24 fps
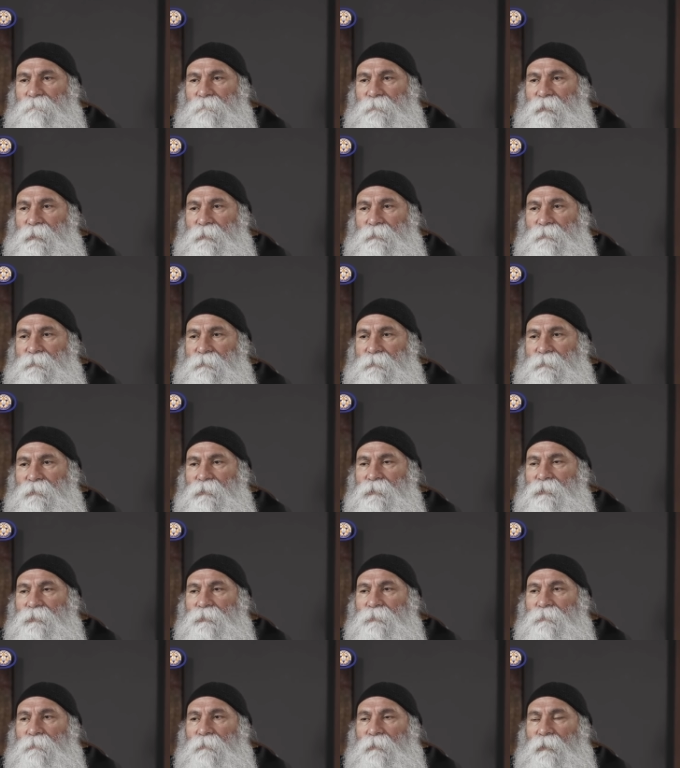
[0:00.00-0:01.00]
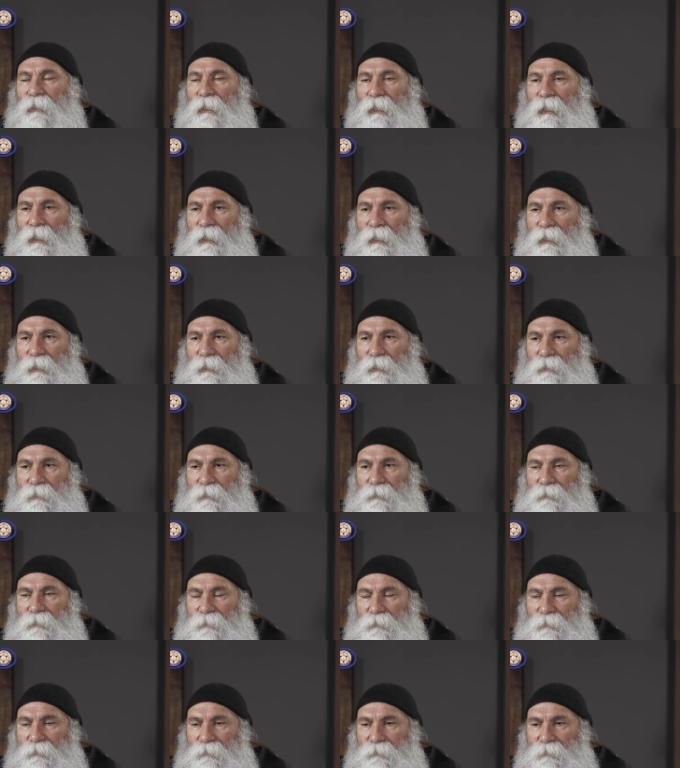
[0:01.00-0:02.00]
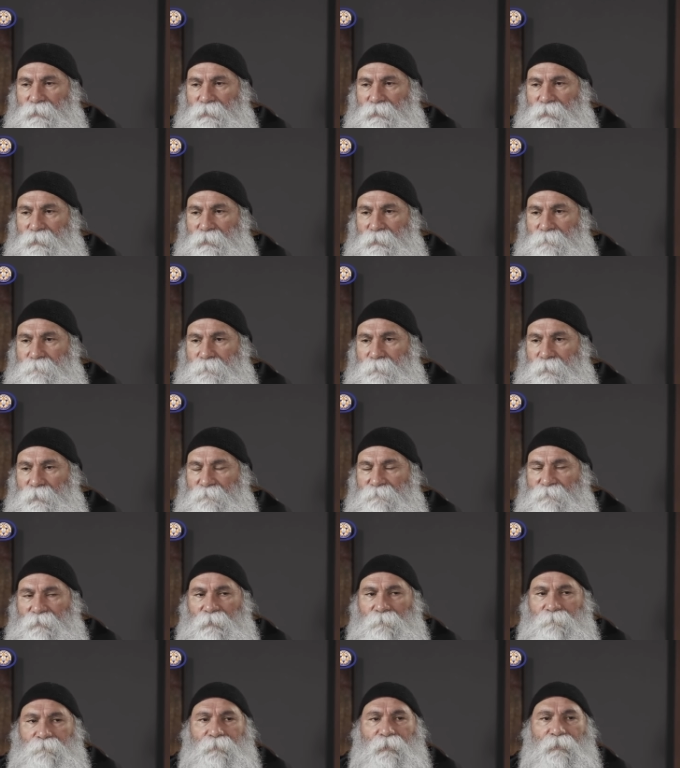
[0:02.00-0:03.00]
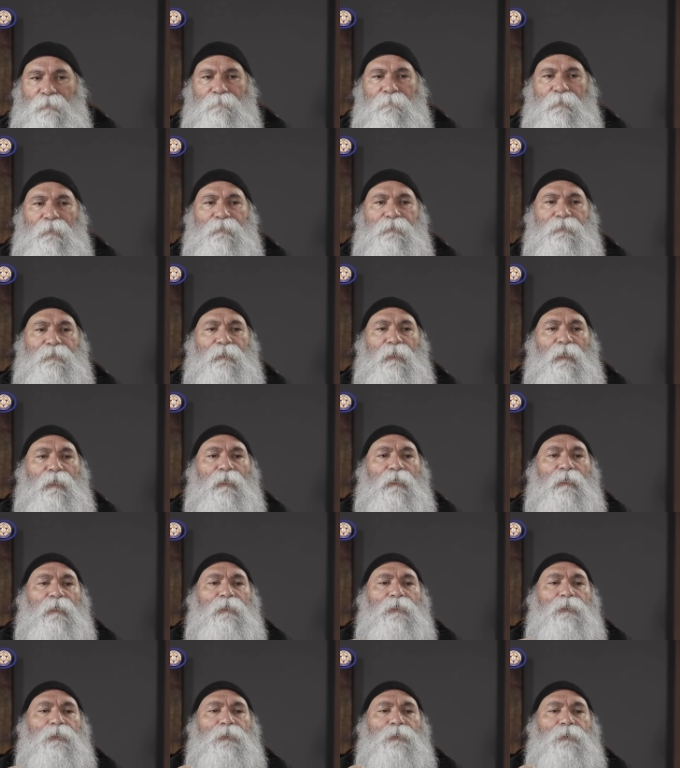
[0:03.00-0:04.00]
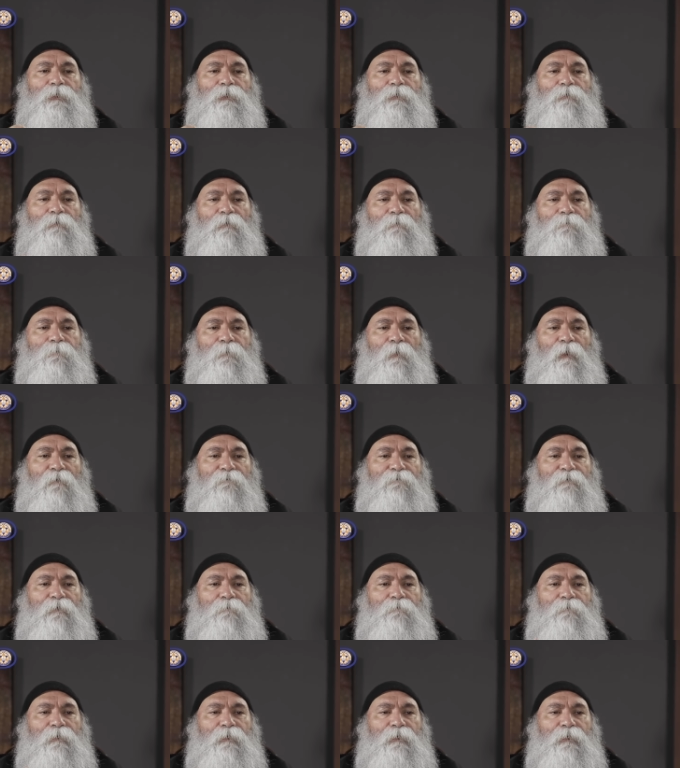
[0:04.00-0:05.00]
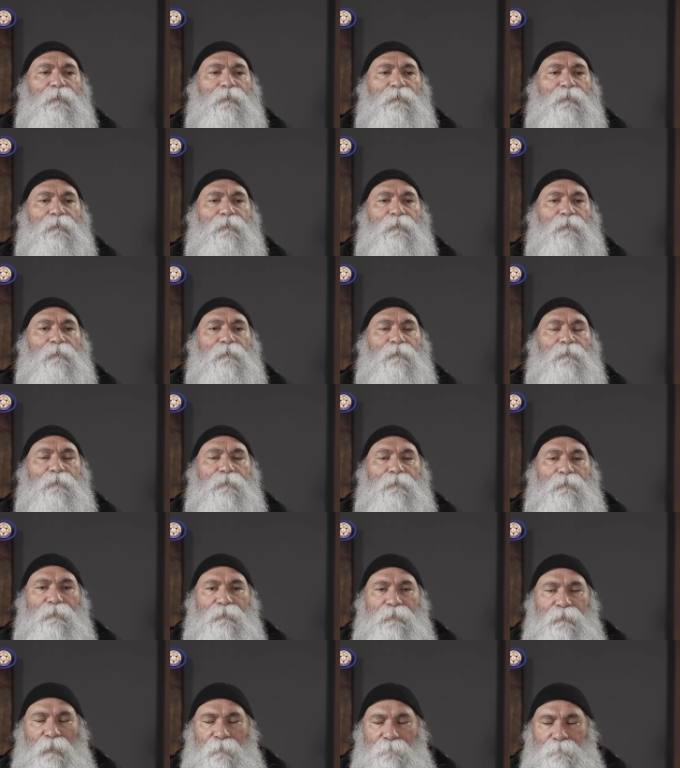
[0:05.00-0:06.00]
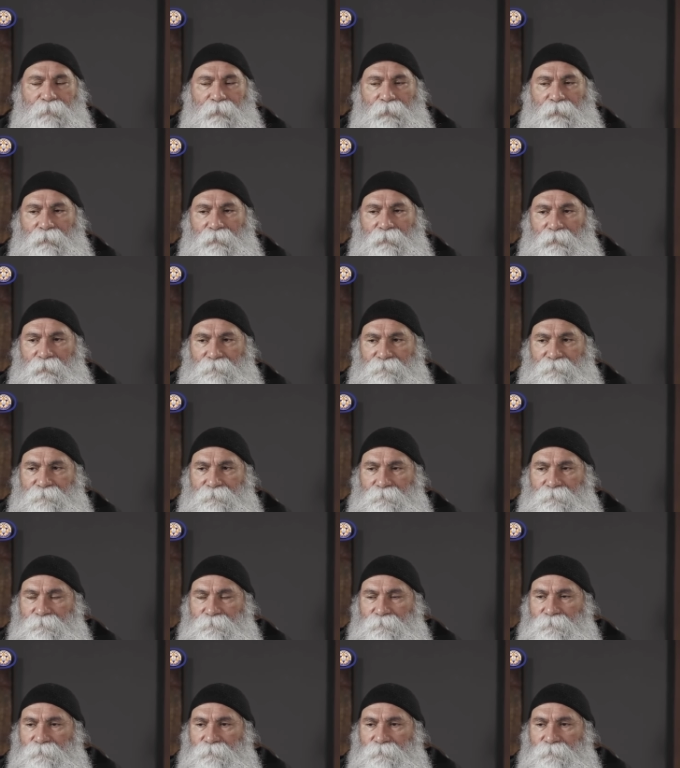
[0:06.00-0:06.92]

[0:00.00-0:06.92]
means you are a problem. That means your problem is subjective.